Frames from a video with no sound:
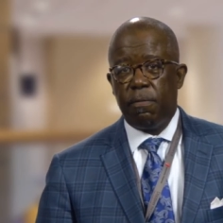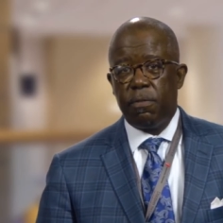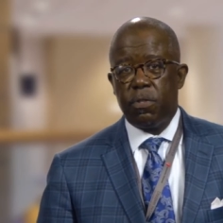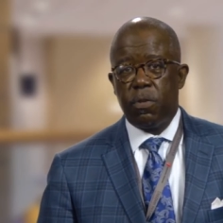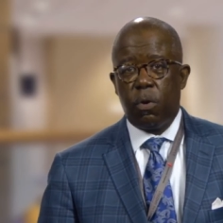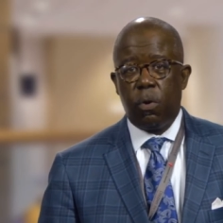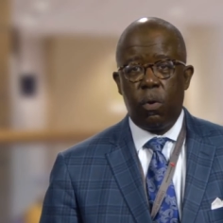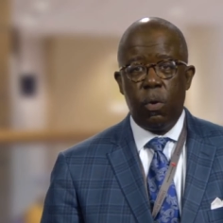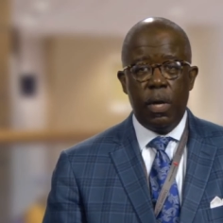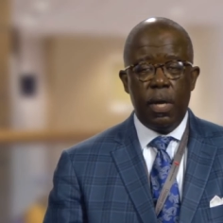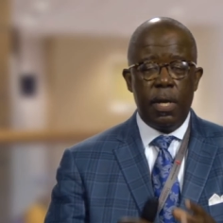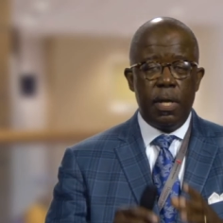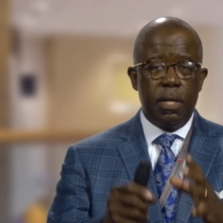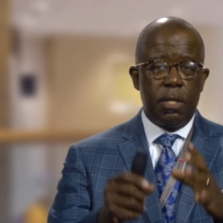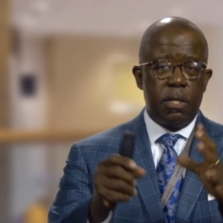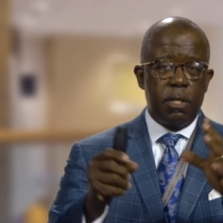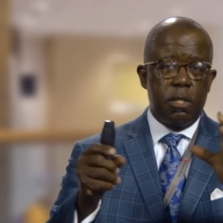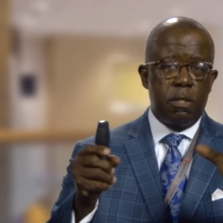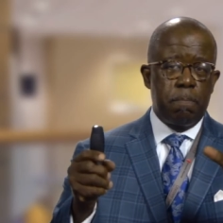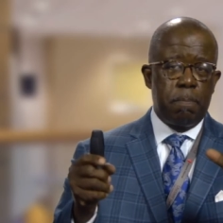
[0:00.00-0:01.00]
So,
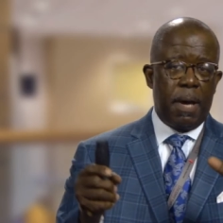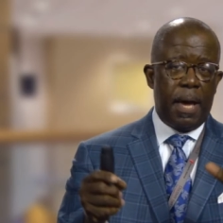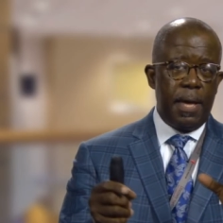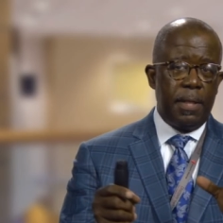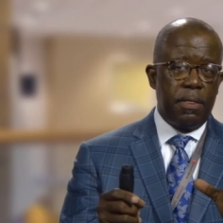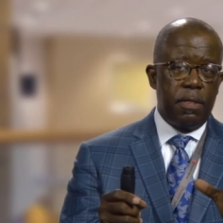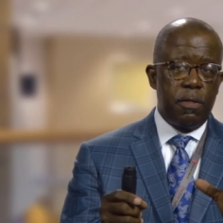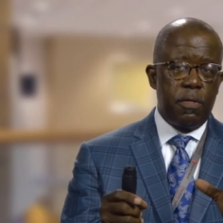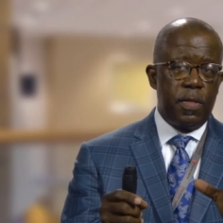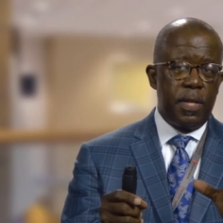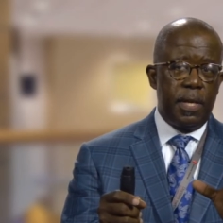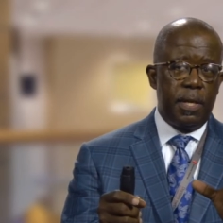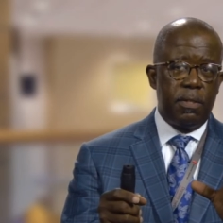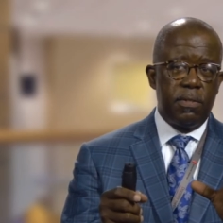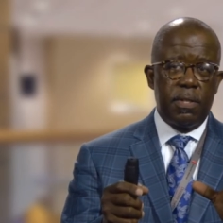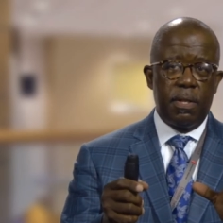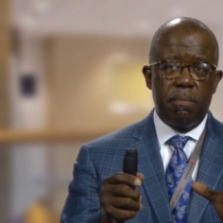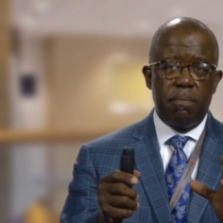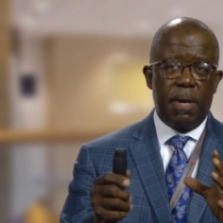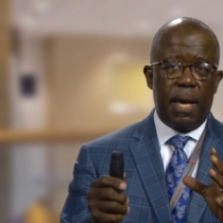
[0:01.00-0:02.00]
despite the things
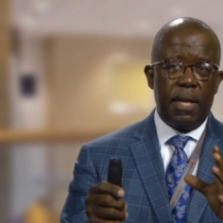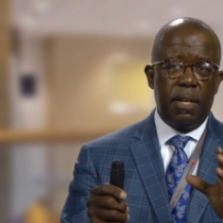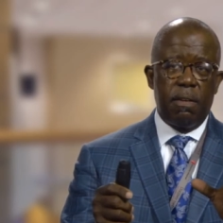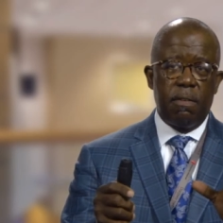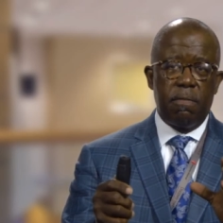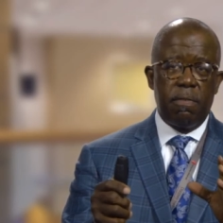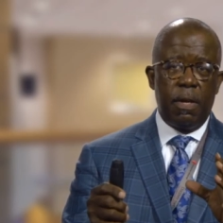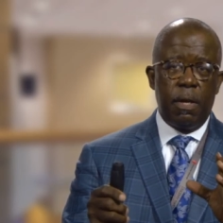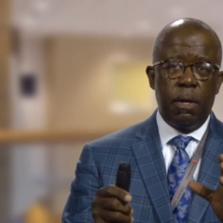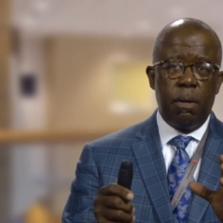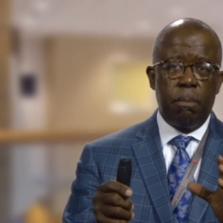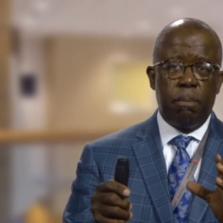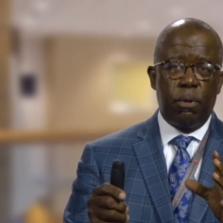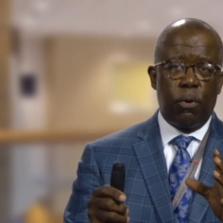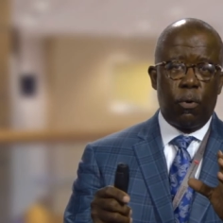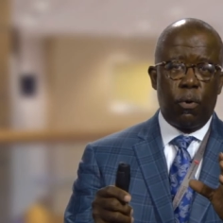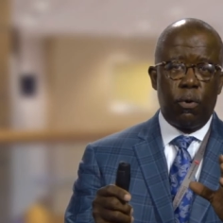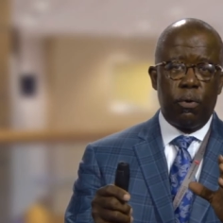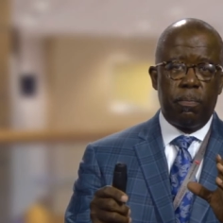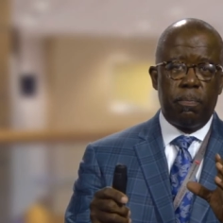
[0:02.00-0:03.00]
that might have
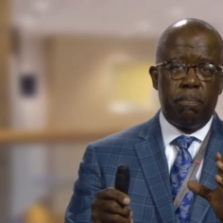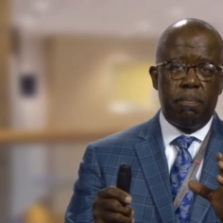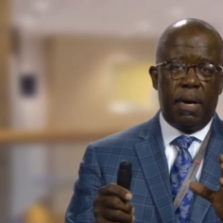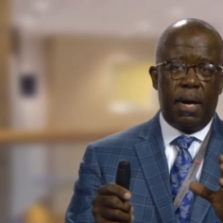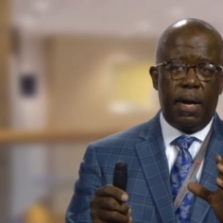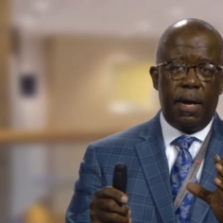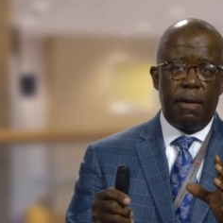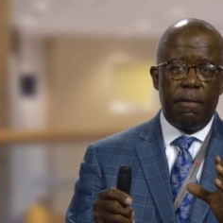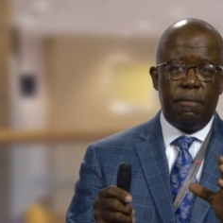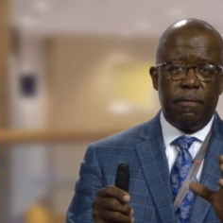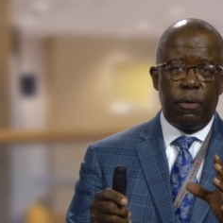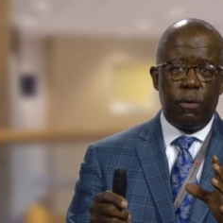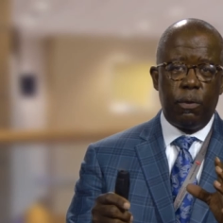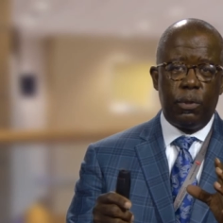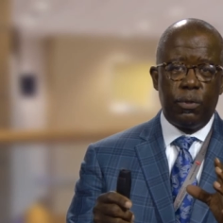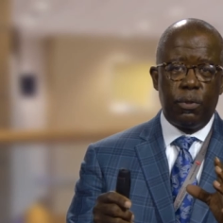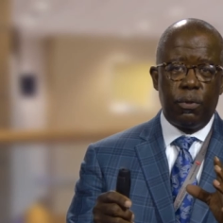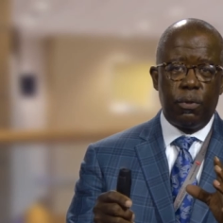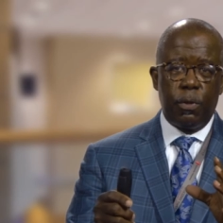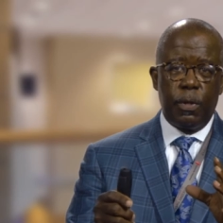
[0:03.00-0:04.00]
blurred my
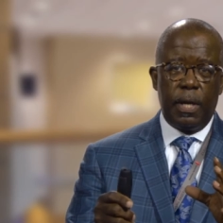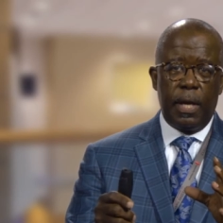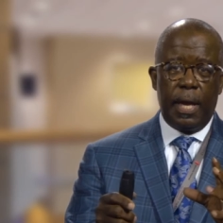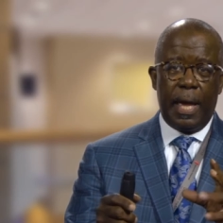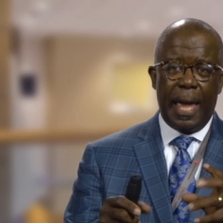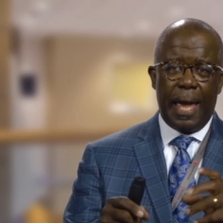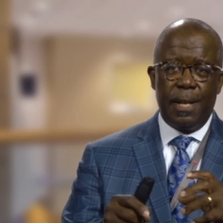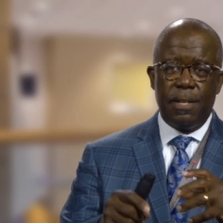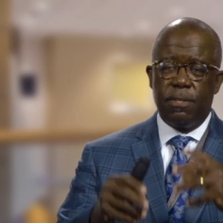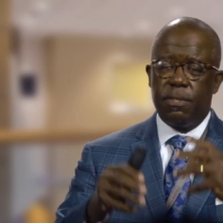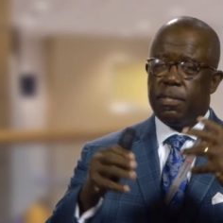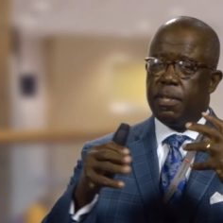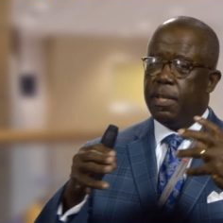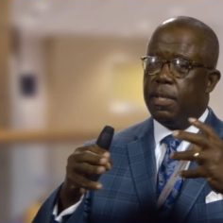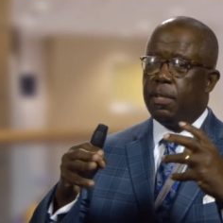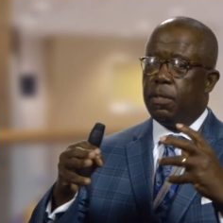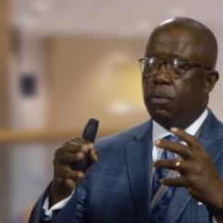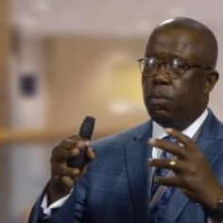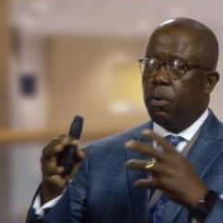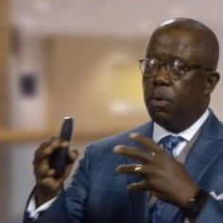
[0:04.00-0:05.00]
future and
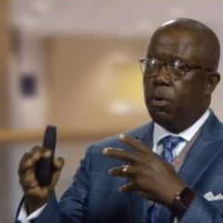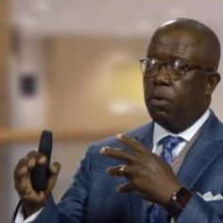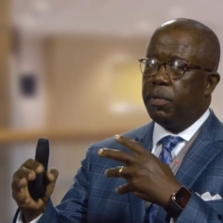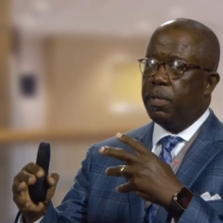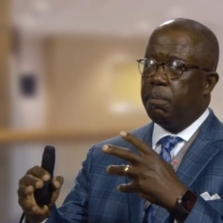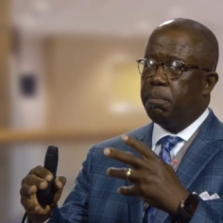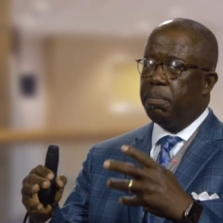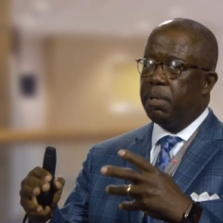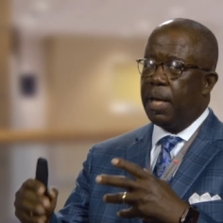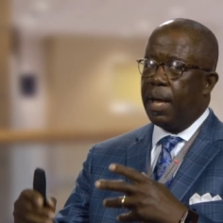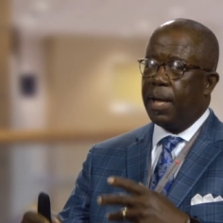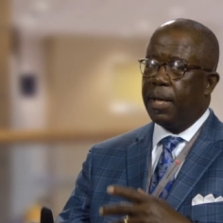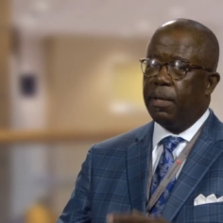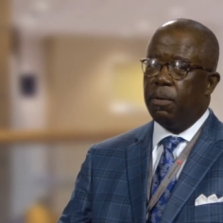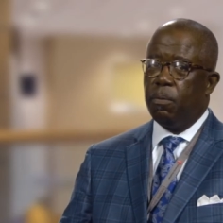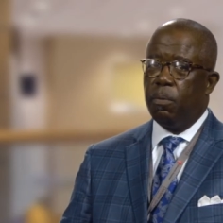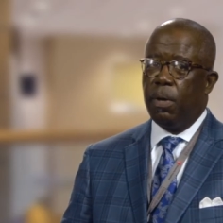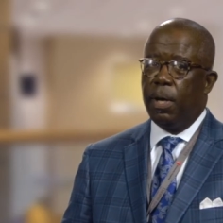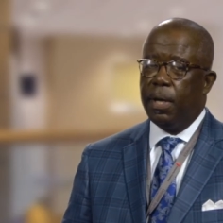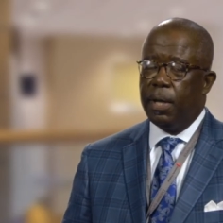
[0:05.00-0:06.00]
seeing the world in black
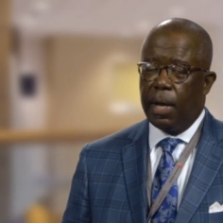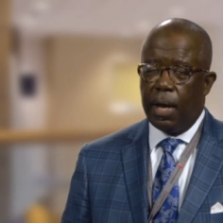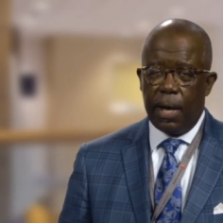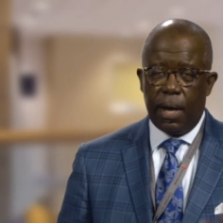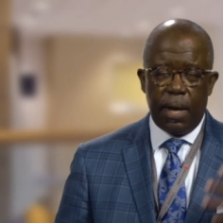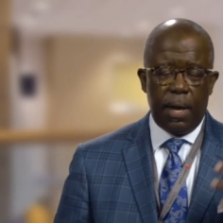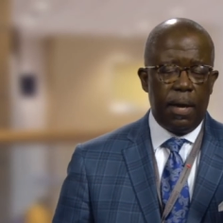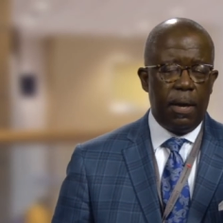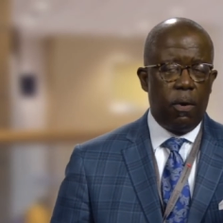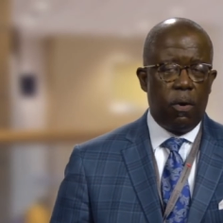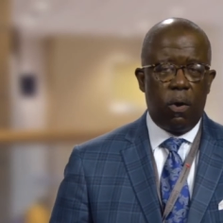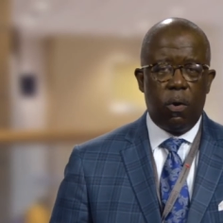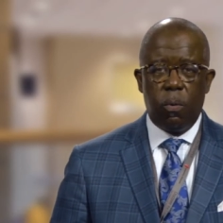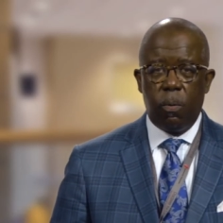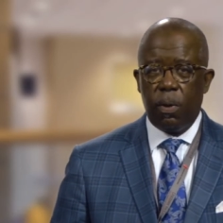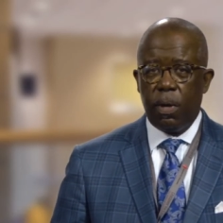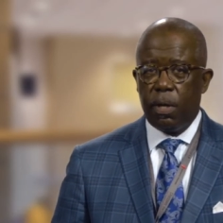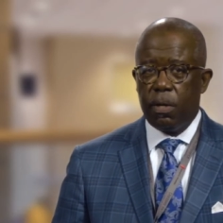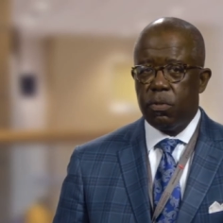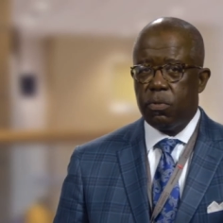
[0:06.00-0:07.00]
and white, I
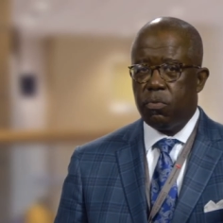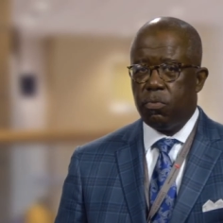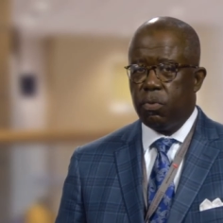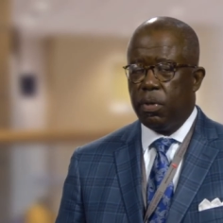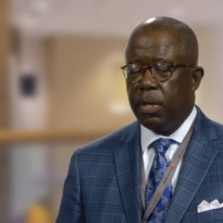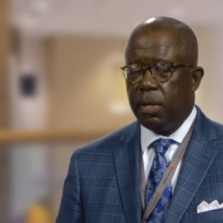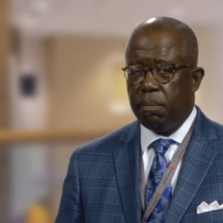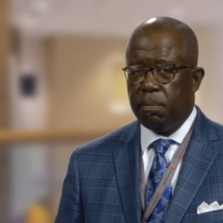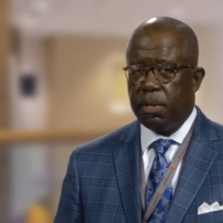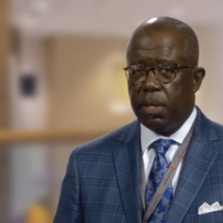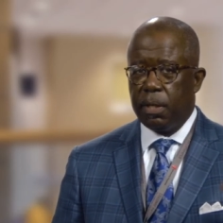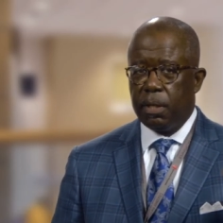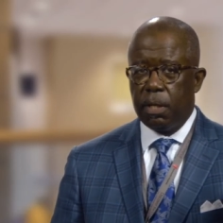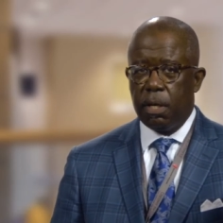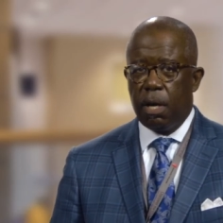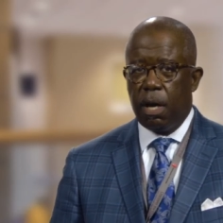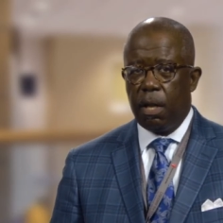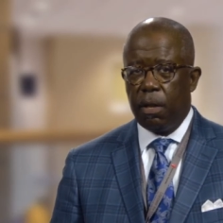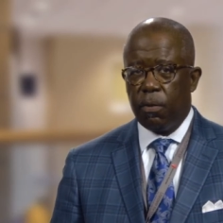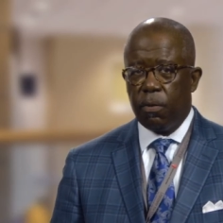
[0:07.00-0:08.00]
always dreamed in
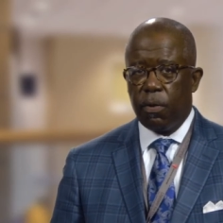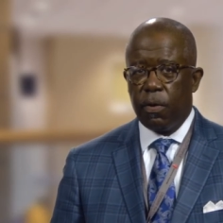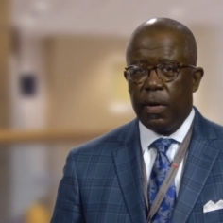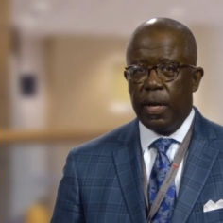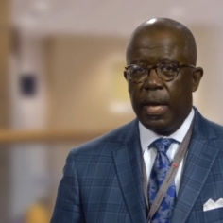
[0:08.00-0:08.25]
color.